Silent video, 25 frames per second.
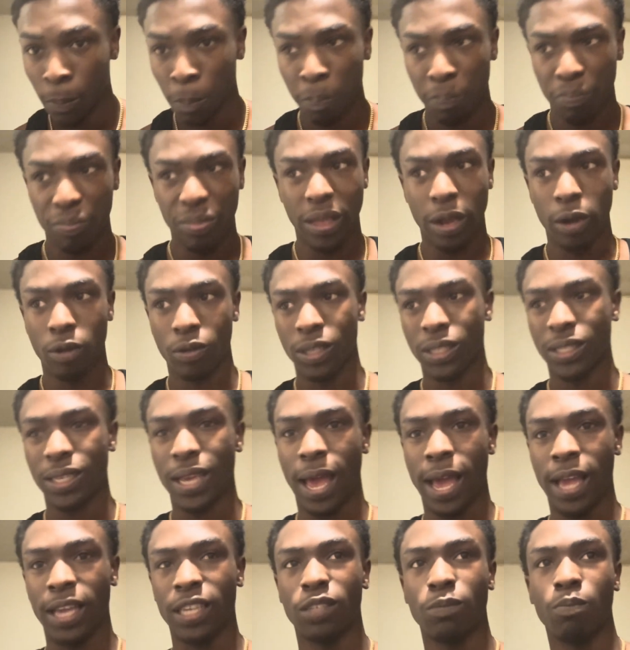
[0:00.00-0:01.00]
their
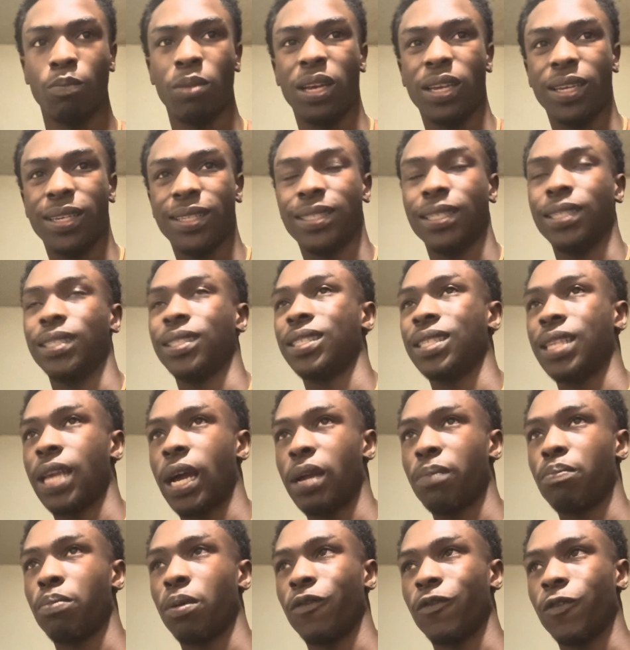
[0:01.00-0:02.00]
attacks, but it's a
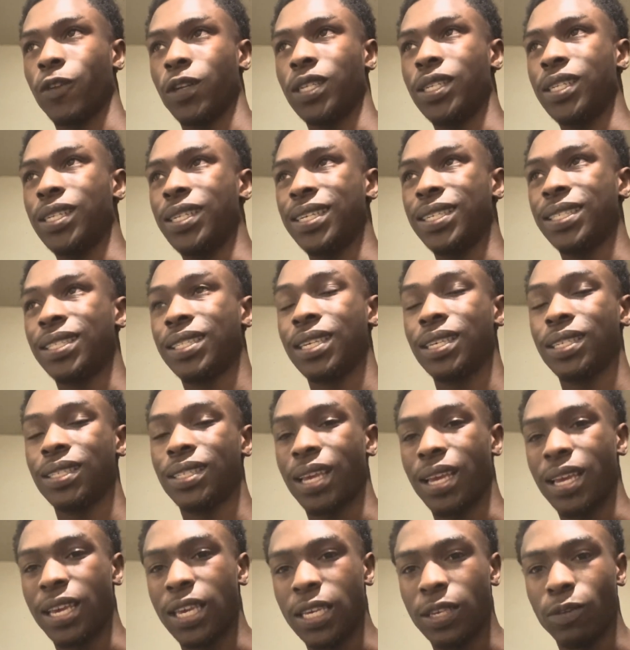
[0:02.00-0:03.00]
sniper from the distance,
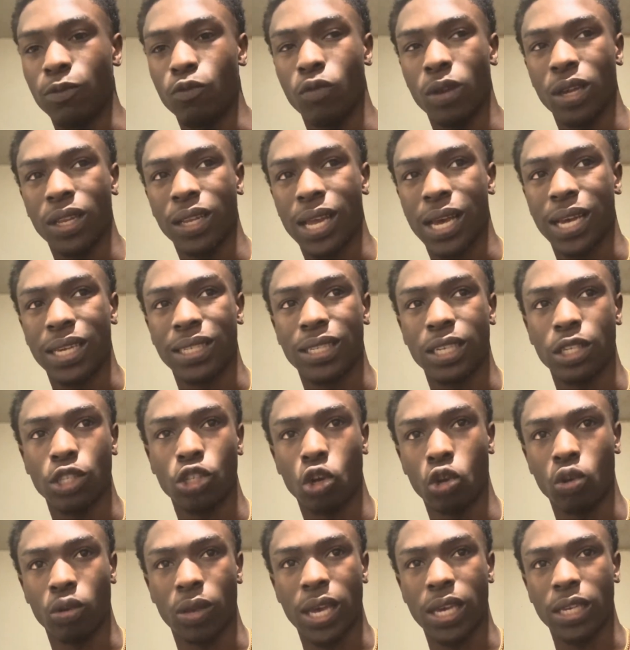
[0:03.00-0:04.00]
and he realized his
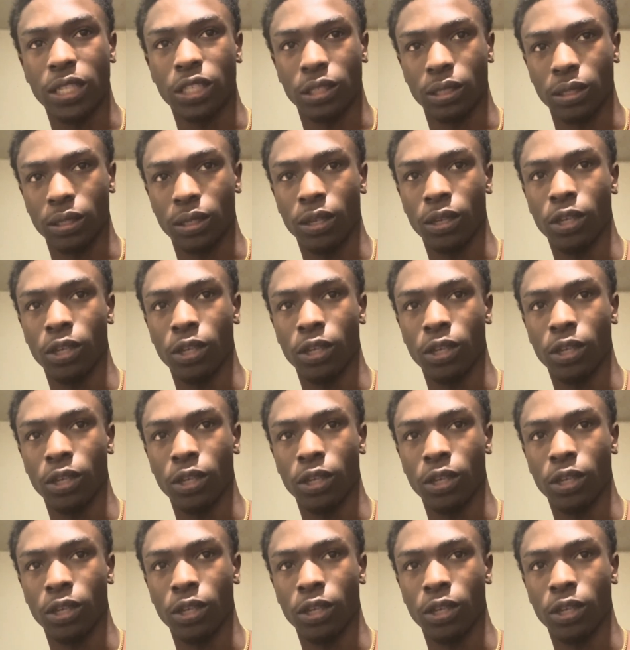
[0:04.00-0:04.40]
location.